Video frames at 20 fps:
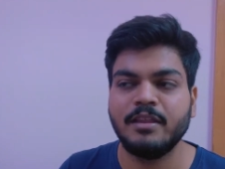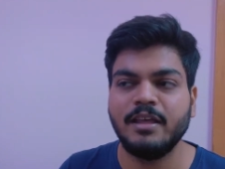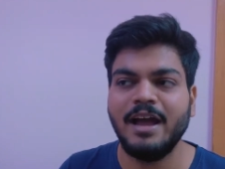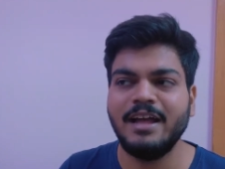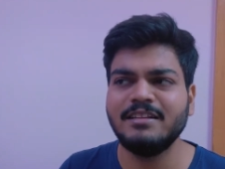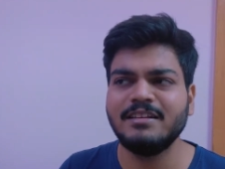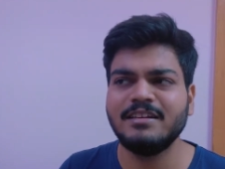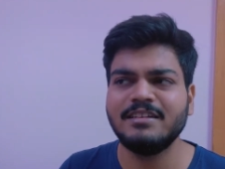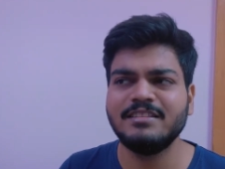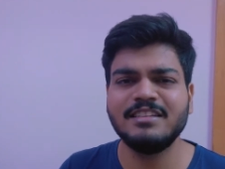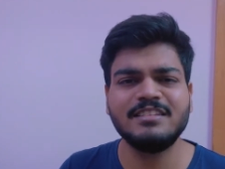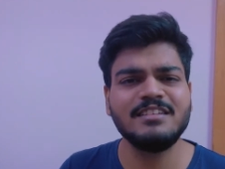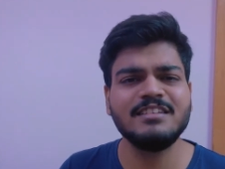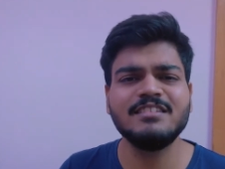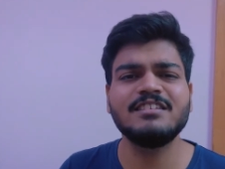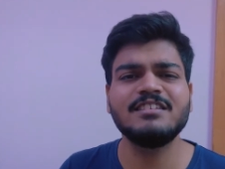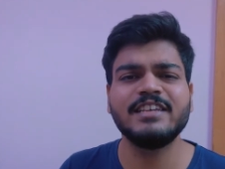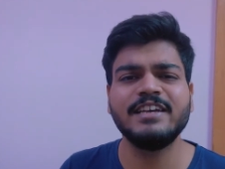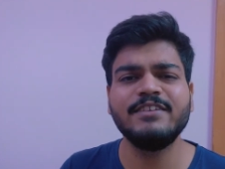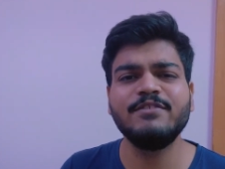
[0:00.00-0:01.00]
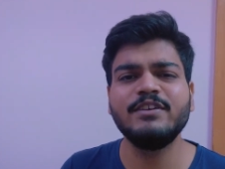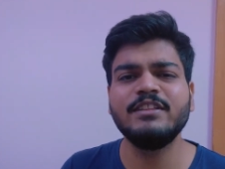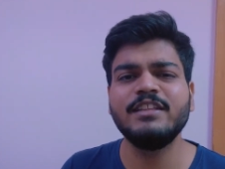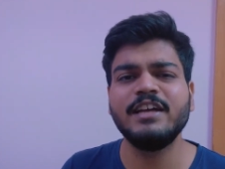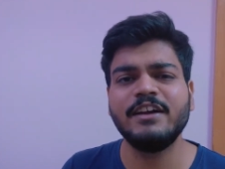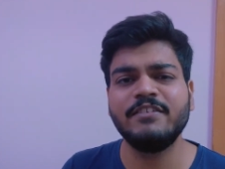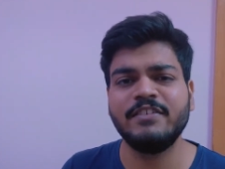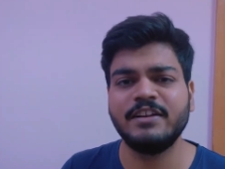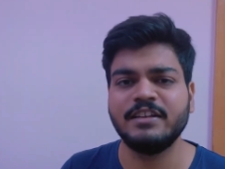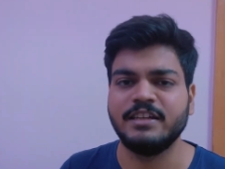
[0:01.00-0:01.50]
And this is the same with
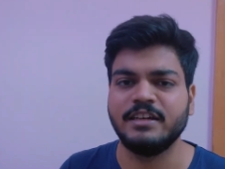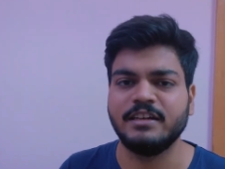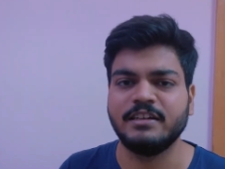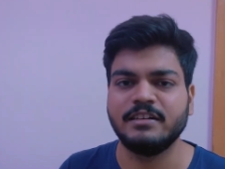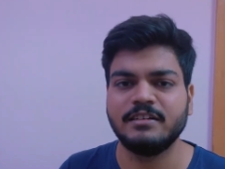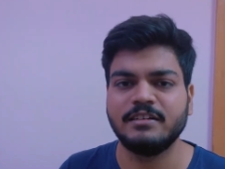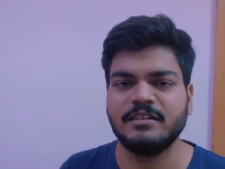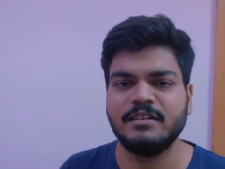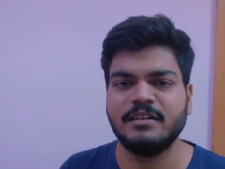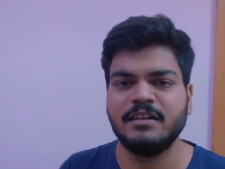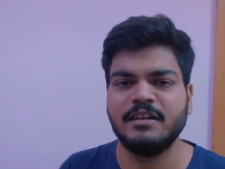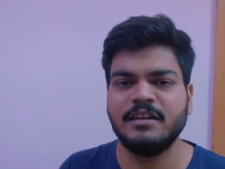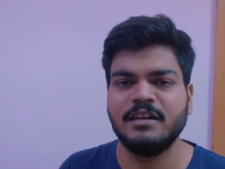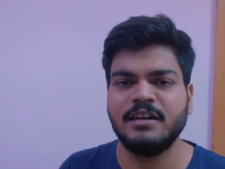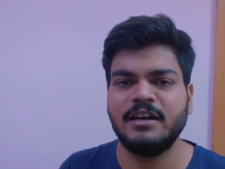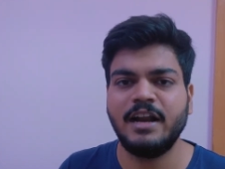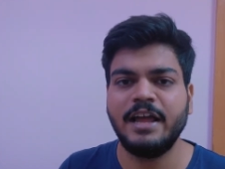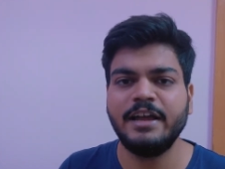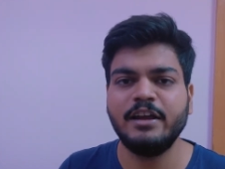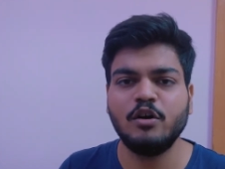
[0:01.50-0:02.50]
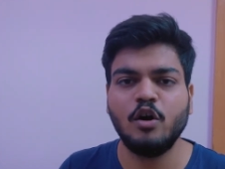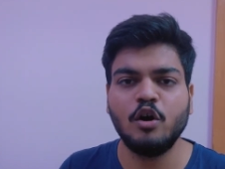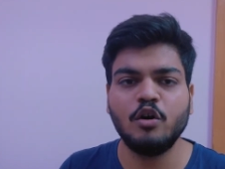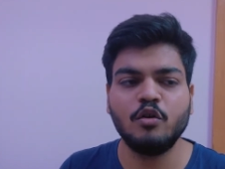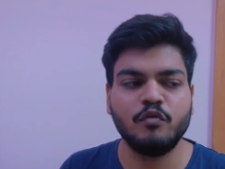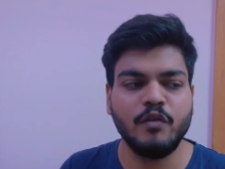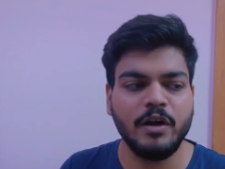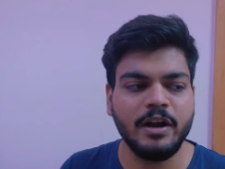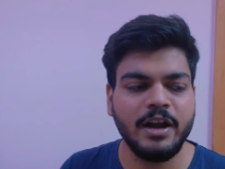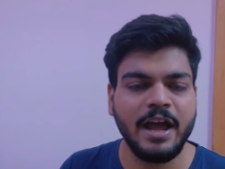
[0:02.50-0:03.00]
everything. Like
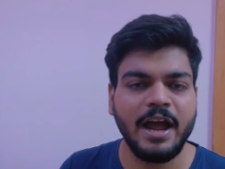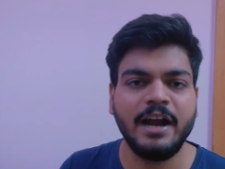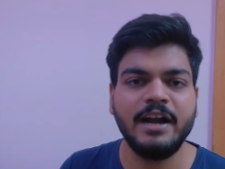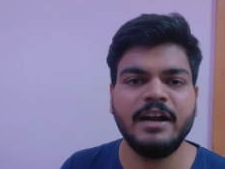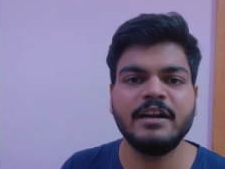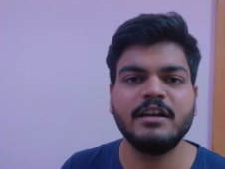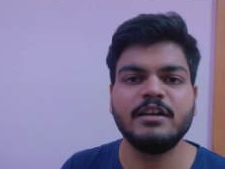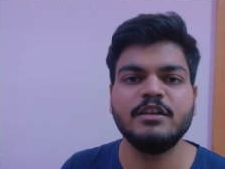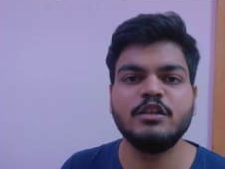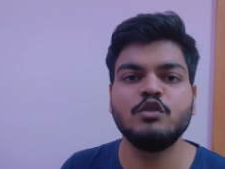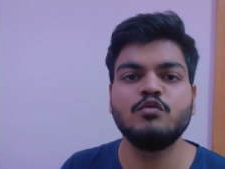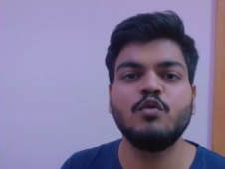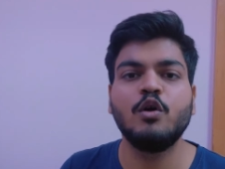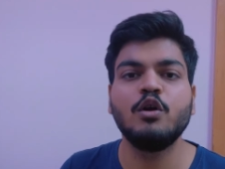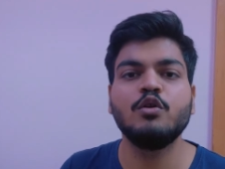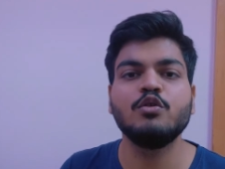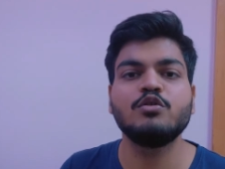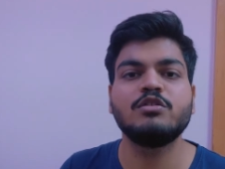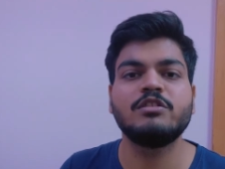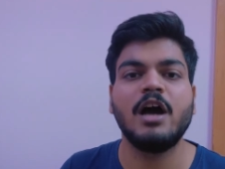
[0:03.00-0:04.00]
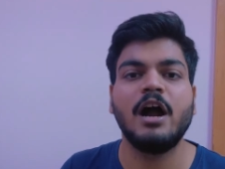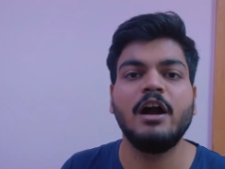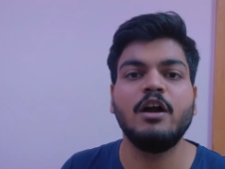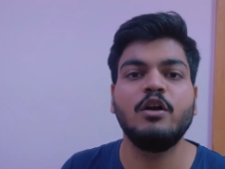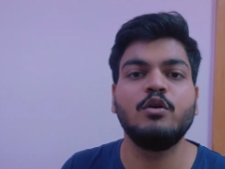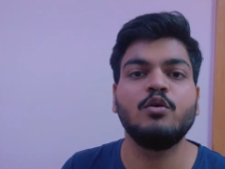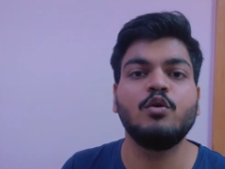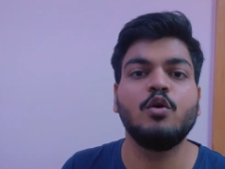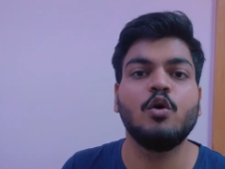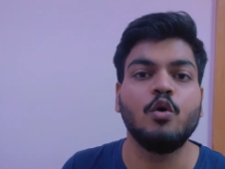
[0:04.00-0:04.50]
on one hand, you want to
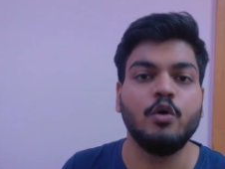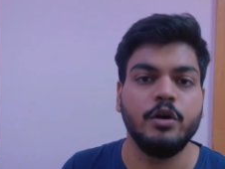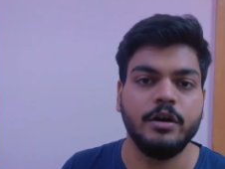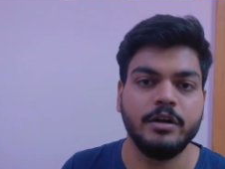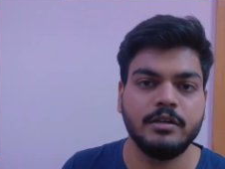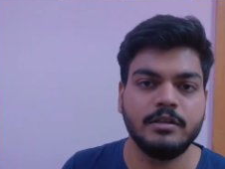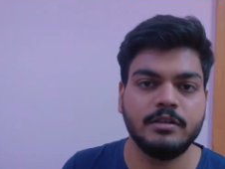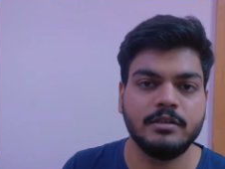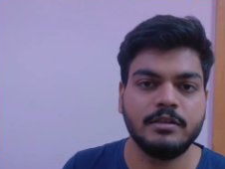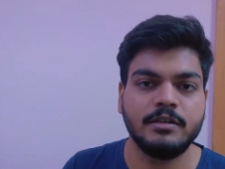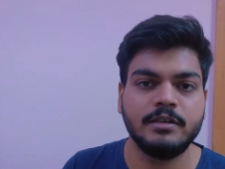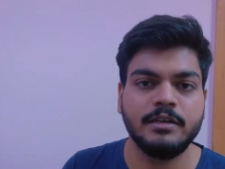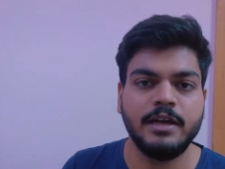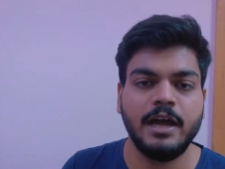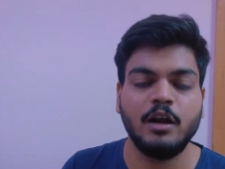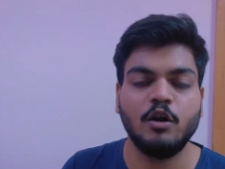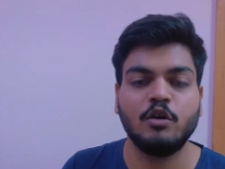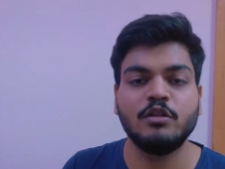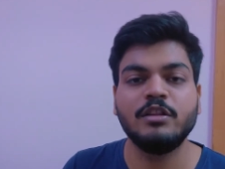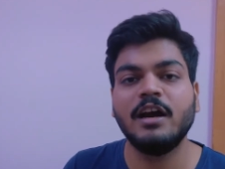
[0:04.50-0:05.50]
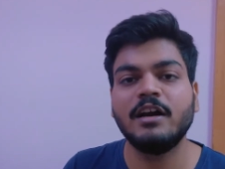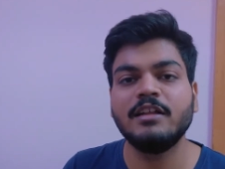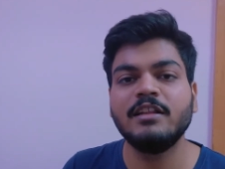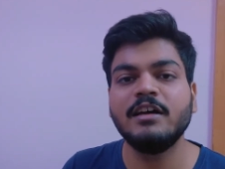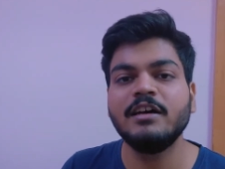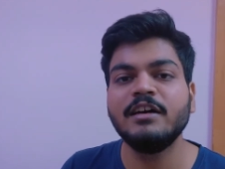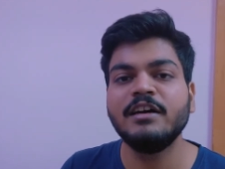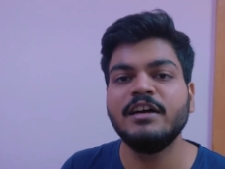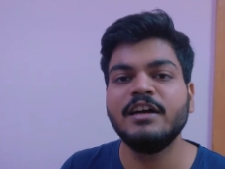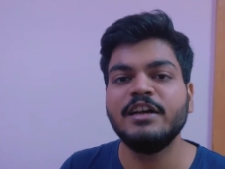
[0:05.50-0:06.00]
start to code, and on the
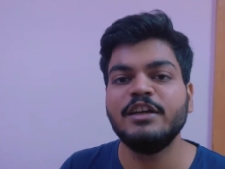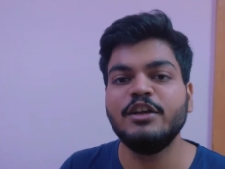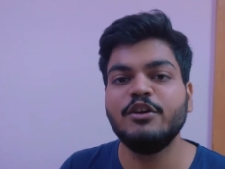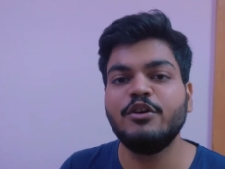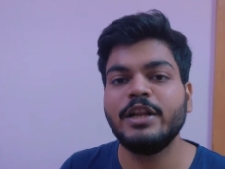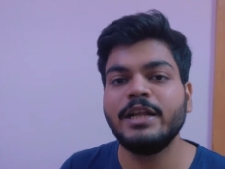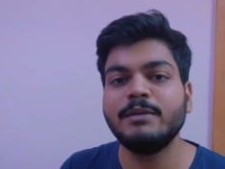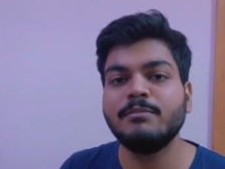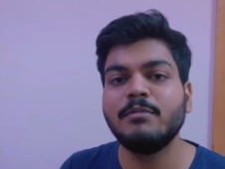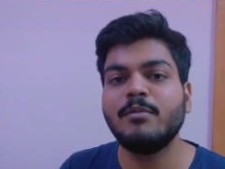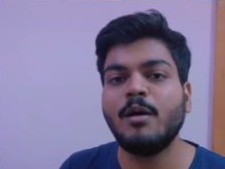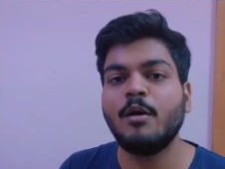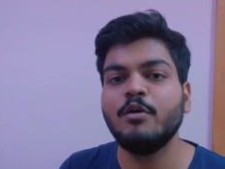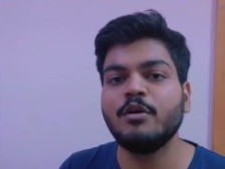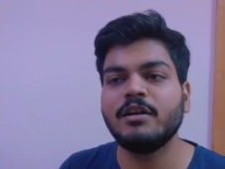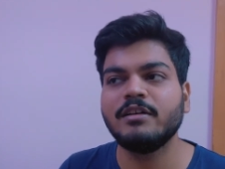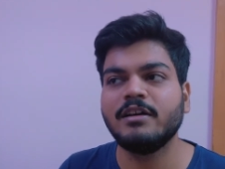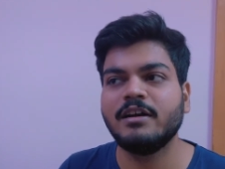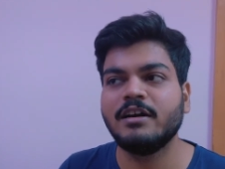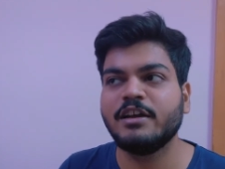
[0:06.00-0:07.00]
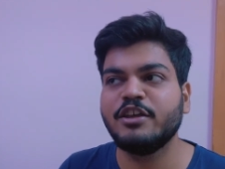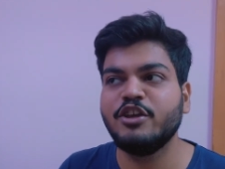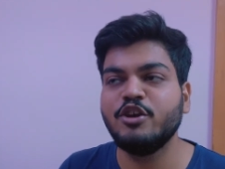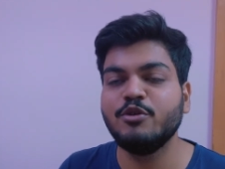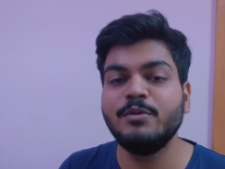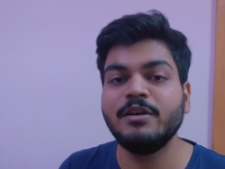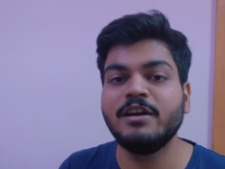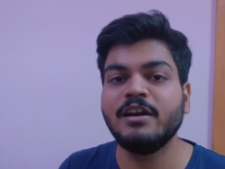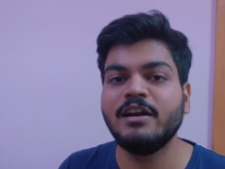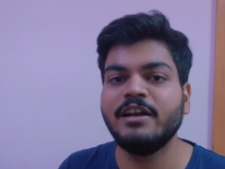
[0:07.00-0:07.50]
other, you dream about a
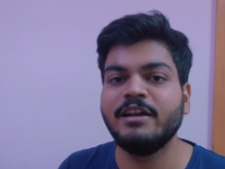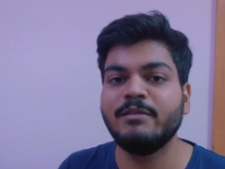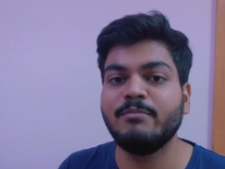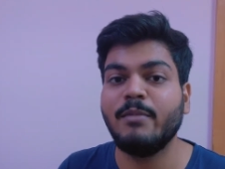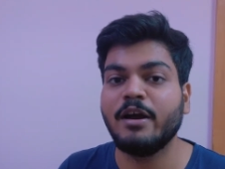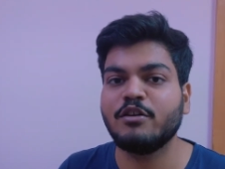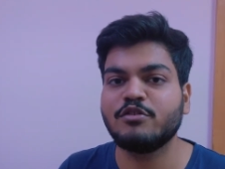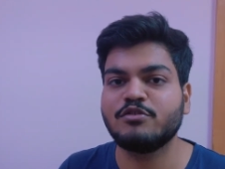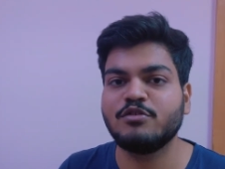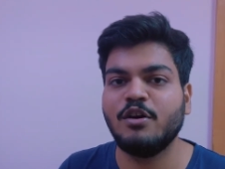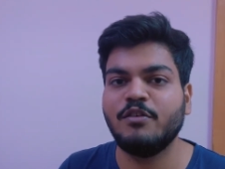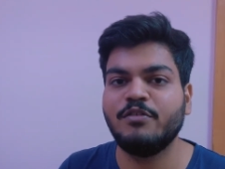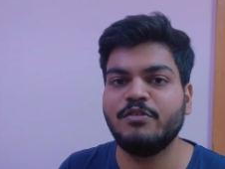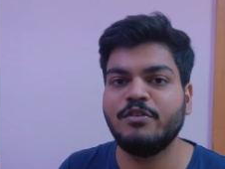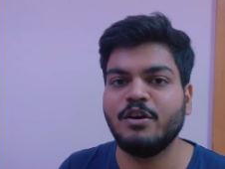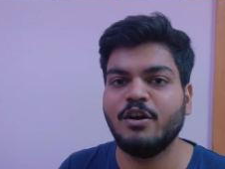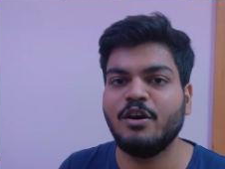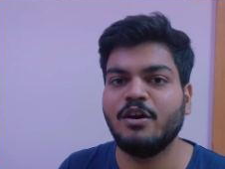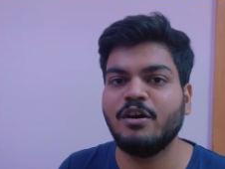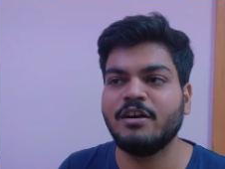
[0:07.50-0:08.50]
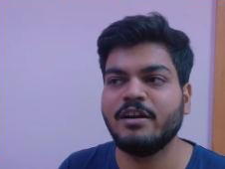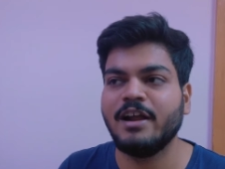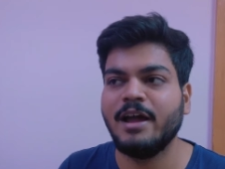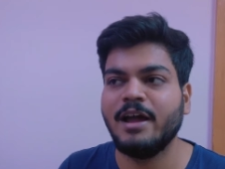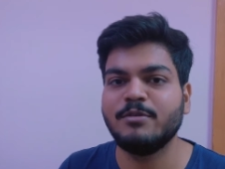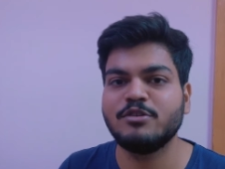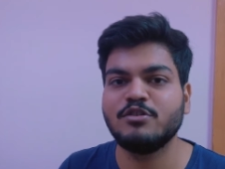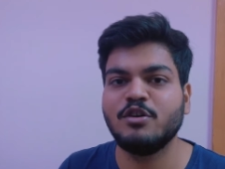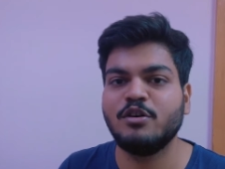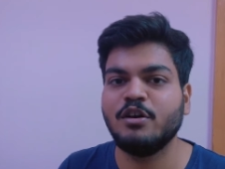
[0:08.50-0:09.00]
cubicle in Microsoft or
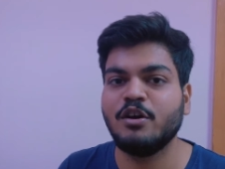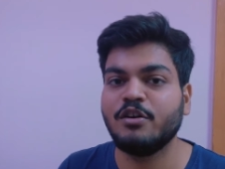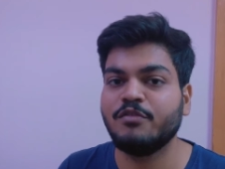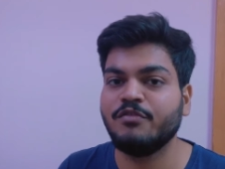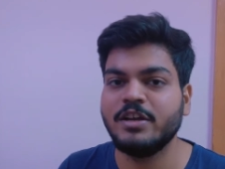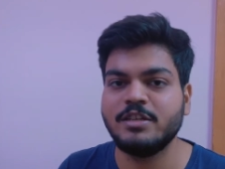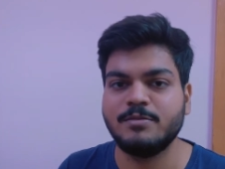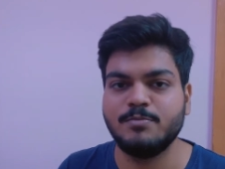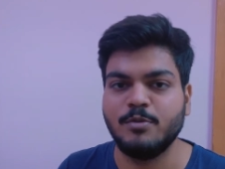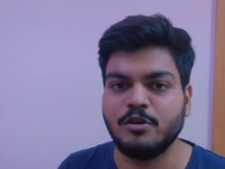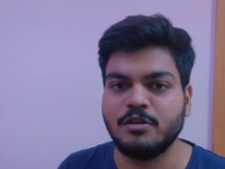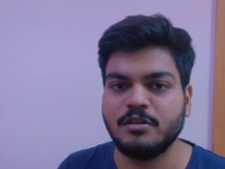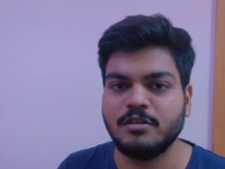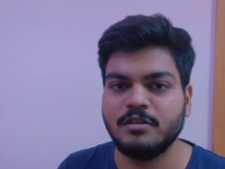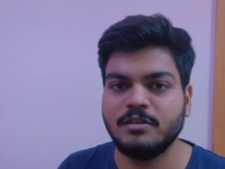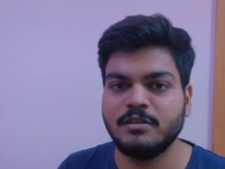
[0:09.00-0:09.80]
Amazon or Facebook.